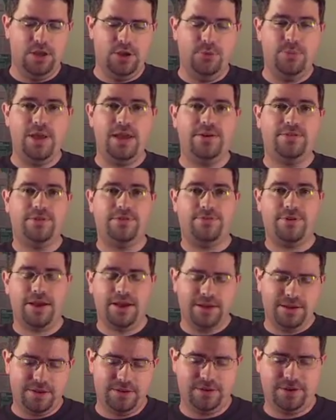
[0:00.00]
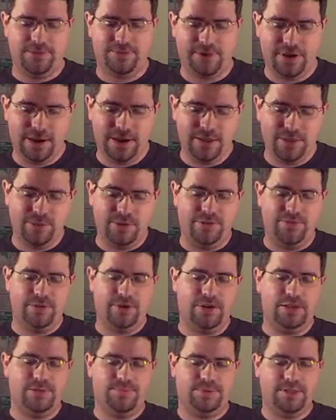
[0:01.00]
You may have divine, defined them in
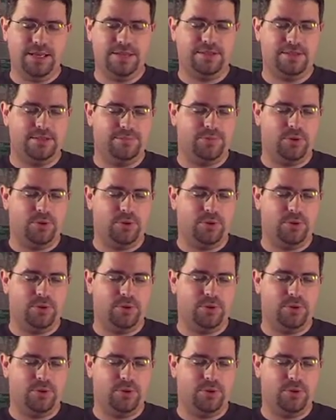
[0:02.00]
various places,